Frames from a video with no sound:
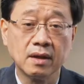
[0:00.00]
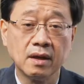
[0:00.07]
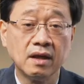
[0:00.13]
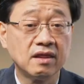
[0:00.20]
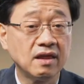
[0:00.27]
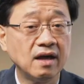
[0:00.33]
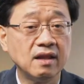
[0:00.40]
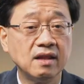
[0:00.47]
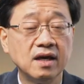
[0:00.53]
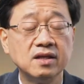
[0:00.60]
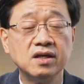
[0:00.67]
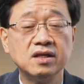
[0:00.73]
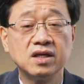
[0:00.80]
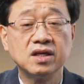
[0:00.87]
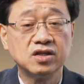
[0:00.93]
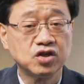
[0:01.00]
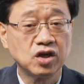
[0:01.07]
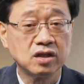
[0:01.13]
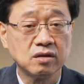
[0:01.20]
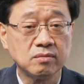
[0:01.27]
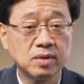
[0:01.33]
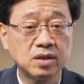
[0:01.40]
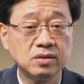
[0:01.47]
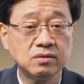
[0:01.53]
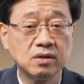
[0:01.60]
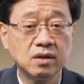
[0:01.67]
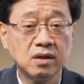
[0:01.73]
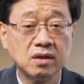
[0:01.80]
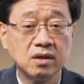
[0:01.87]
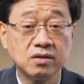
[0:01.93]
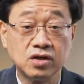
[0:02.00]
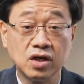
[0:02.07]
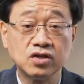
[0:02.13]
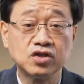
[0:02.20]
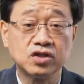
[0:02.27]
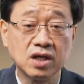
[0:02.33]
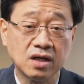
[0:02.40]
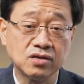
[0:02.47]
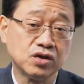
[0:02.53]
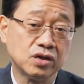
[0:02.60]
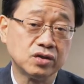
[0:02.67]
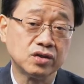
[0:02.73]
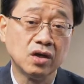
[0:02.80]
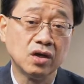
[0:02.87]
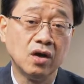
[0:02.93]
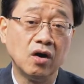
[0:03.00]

That, ladies and gentlemen, just touches